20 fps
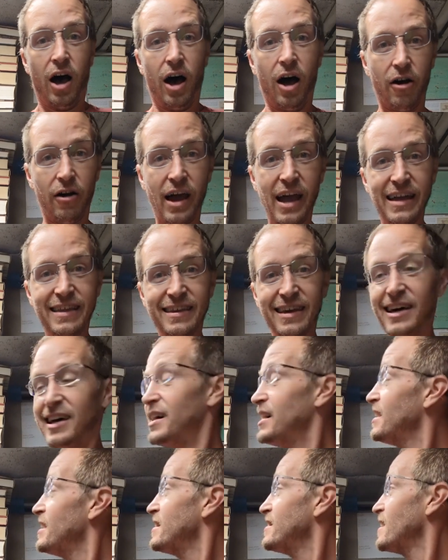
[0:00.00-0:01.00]
All right,
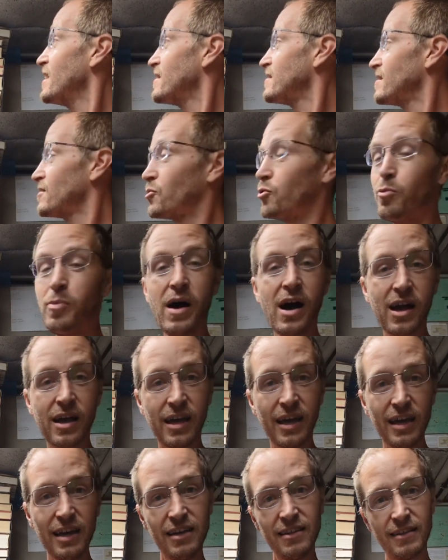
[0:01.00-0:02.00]
thanks, Uncle Buck.
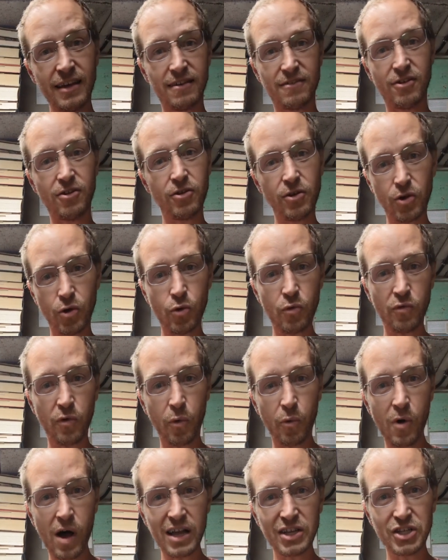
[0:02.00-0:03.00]
Thanks to all of you for
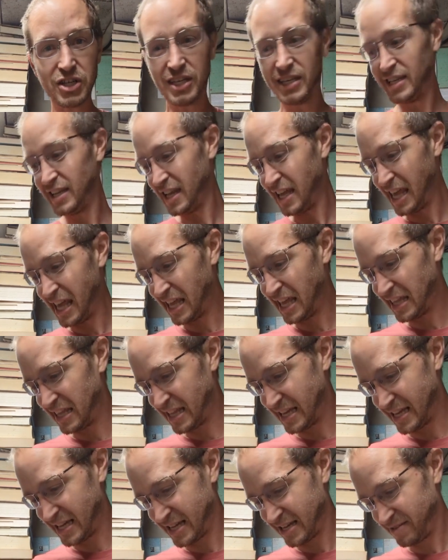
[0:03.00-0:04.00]
watching, and
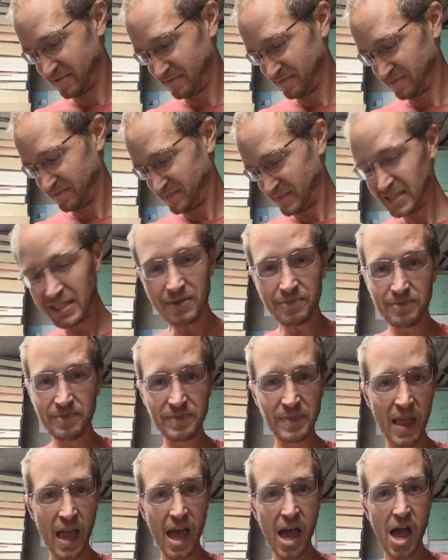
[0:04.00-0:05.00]
yeah.
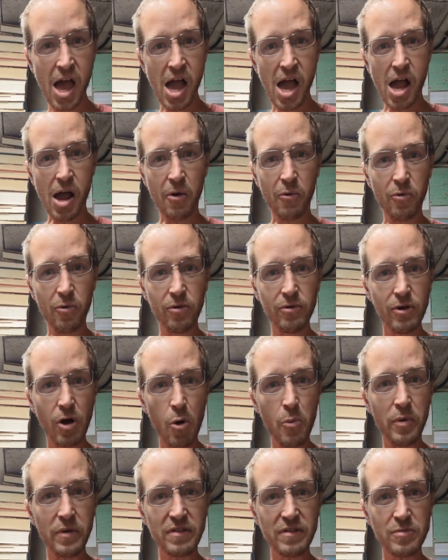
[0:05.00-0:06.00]
We'll
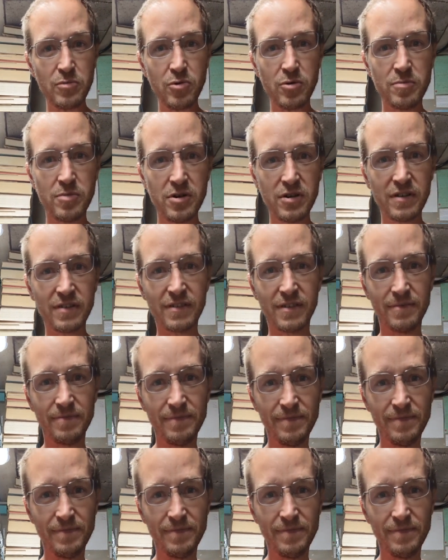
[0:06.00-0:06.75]
open some more books.